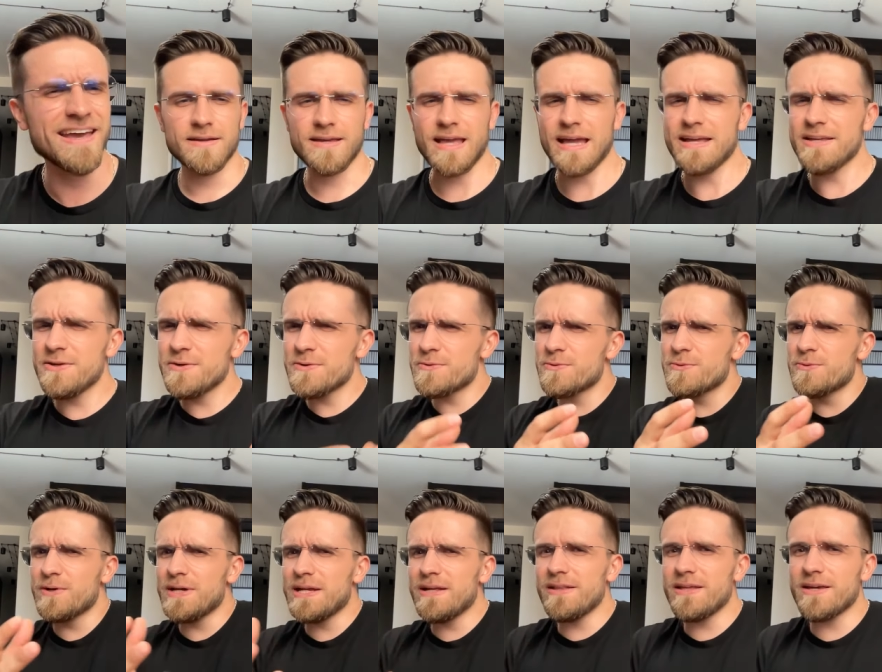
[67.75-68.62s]
Can you
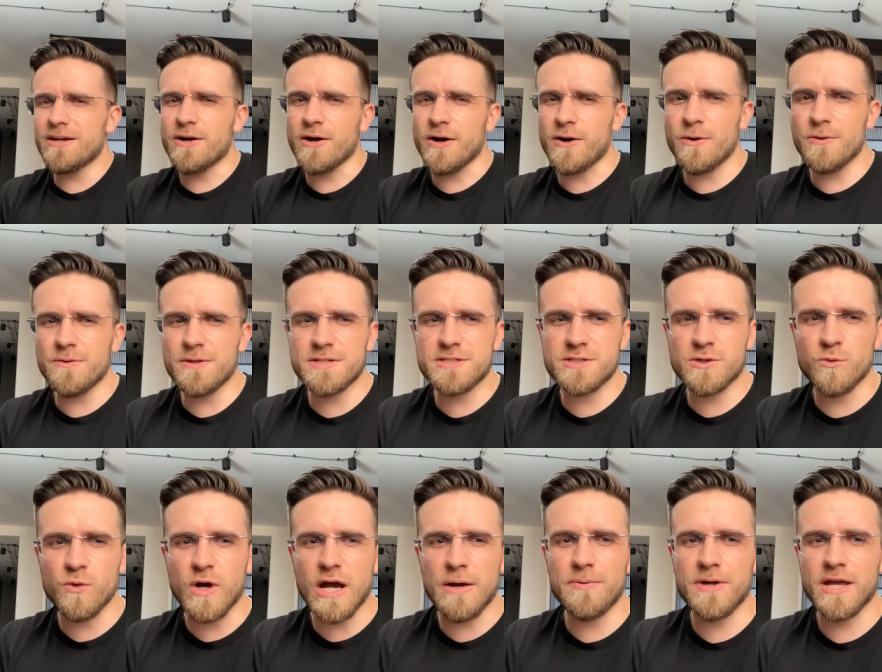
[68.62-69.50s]
really call this a
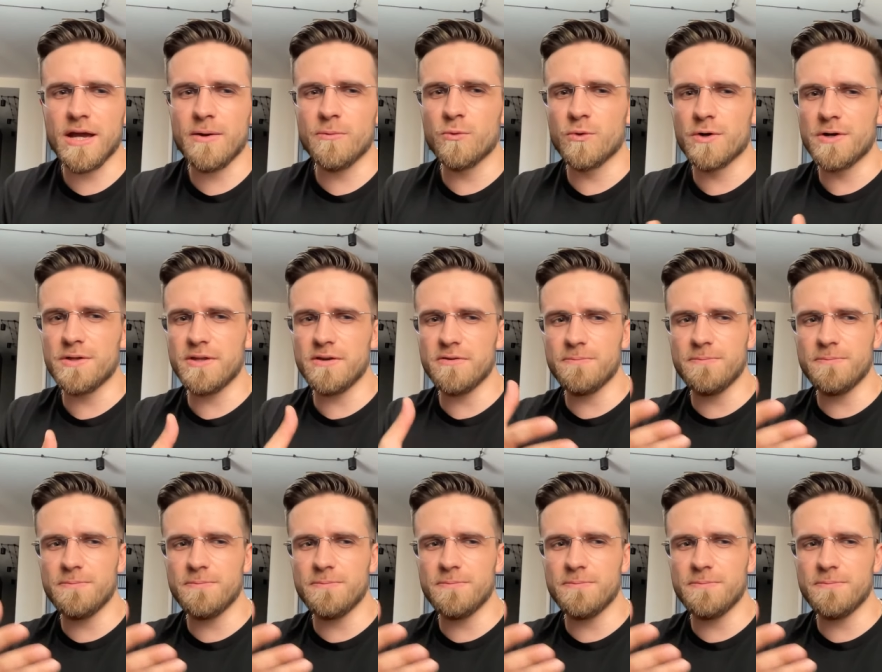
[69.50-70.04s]
webcam worthy